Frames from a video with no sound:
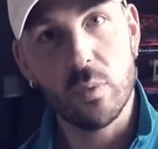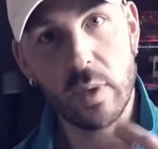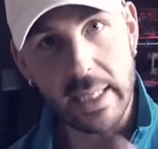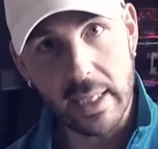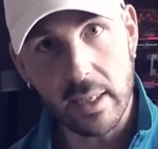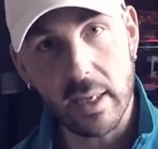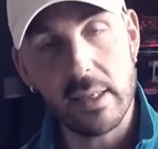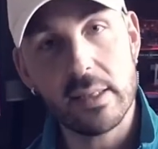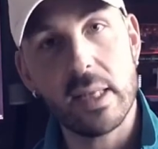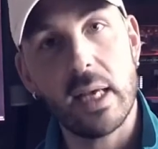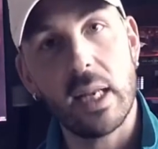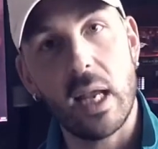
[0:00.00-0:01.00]

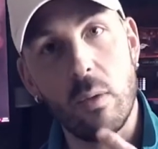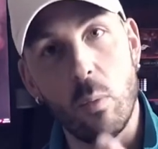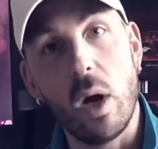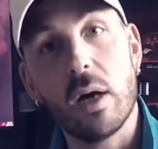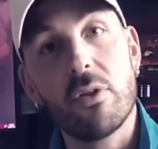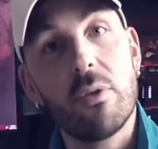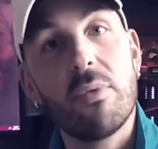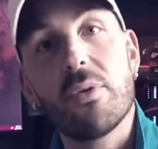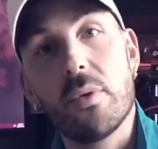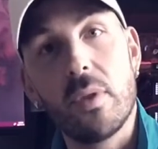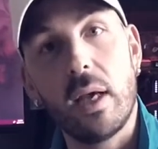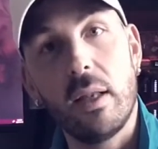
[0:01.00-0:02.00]
recognize that and walk them
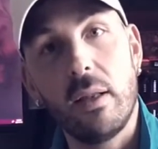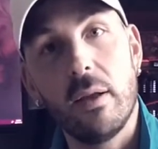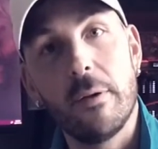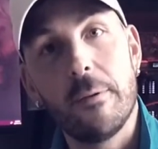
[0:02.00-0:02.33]
through that.